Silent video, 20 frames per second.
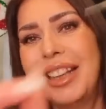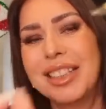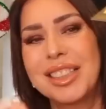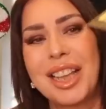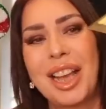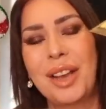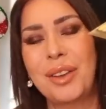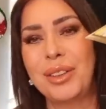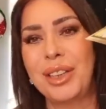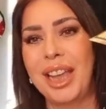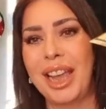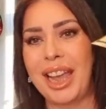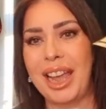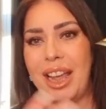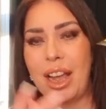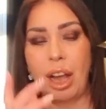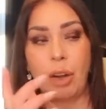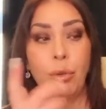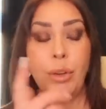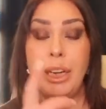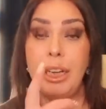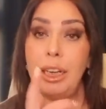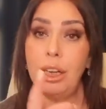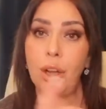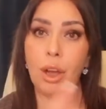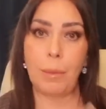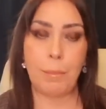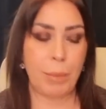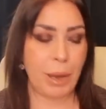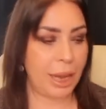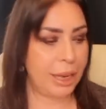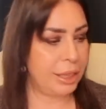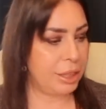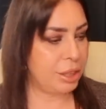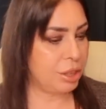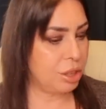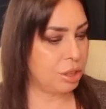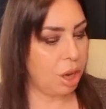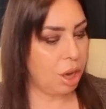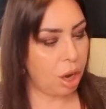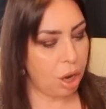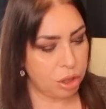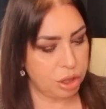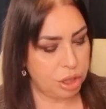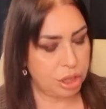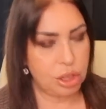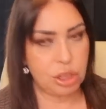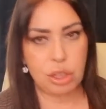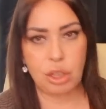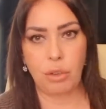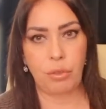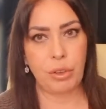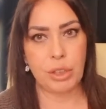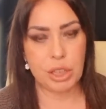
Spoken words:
So yeah, I really like Baylis and Harding stuff.